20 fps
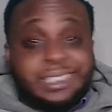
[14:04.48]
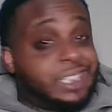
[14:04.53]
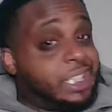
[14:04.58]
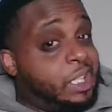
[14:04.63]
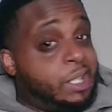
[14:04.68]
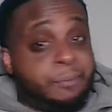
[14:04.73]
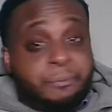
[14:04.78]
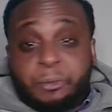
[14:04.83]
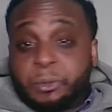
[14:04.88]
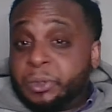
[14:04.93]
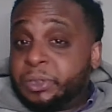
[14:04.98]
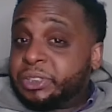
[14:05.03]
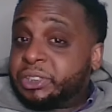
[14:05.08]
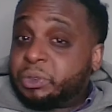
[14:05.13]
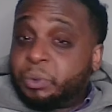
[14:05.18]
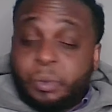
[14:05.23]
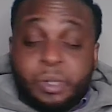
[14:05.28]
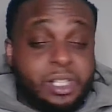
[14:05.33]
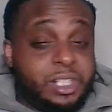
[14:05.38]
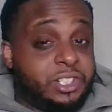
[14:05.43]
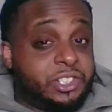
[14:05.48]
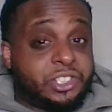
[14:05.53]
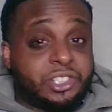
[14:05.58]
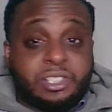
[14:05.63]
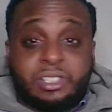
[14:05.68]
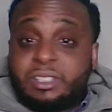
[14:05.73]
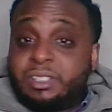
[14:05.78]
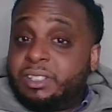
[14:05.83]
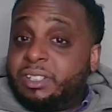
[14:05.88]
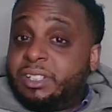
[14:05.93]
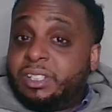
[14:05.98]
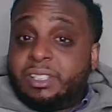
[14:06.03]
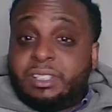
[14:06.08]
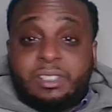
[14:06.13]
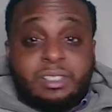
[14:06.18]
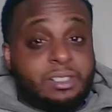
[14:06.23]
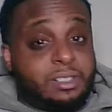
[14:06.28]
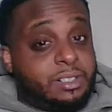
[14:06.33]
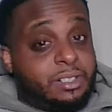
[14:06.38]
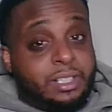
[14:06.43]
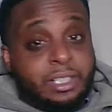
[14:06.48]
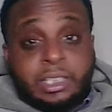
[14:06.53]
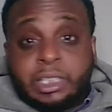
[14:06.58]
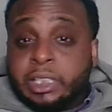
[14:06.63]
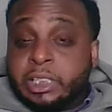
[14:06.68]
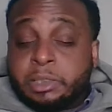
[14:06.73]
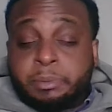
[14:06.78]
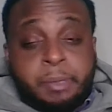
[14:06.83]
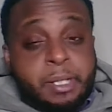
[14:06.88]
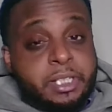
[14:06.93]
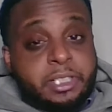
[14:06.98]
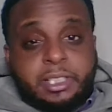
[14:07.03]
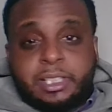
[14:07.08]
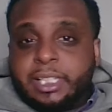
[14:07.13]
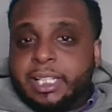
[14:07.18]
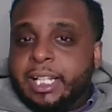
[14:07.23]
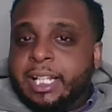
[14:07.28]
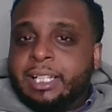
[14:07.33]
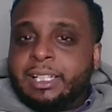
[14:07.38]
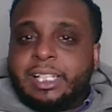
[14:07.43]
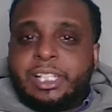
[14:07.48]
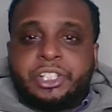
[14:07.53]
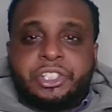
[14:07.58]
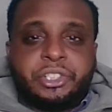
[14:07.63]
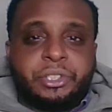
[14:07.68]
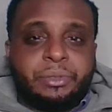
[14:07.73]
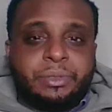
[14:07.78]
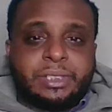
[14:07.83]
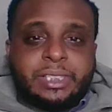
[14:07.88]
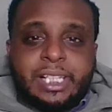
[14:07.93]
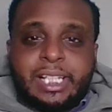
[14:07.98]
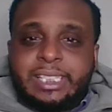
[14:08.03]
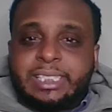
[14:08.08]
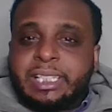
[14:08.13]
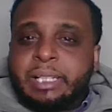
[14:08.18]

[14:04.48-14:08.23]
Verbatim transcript: time for a switch, especially in LSU's case.